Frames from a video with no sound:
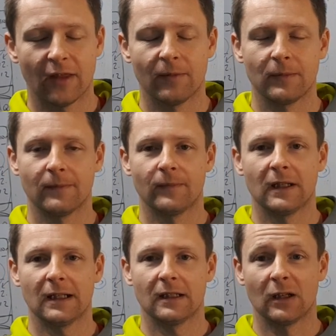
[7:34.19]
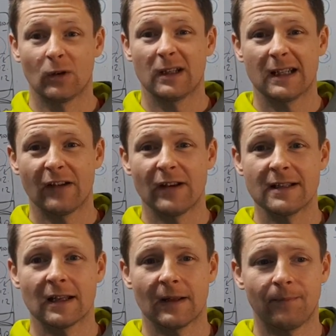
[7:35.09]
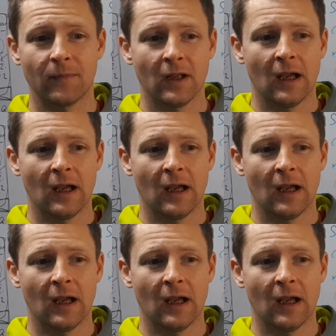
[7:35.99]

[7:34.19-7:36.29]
them give in to them.